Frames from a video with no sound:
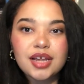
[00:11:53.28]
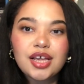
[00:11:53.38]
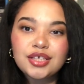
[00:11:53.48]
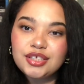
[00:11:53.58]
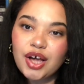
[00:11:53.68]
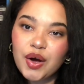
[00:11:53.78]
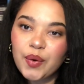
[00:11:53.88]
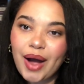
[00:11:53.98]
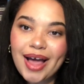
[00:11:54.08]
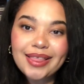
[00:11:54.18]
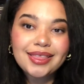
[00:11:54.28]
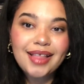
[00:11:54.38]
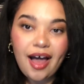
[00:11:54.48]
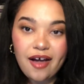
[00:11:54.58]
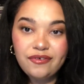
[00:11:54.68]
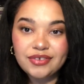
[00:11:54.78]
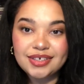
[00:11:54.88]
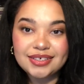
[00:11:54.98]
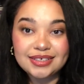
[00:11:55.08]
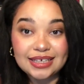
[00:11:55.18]
So I left
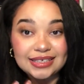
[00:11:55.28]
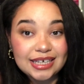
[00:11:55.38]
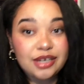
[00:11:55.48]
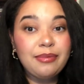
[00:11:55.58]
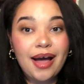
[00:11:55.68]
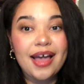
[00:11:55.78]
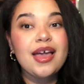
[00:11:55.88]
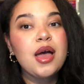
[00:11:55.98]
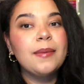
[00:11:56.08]
and said goodbye,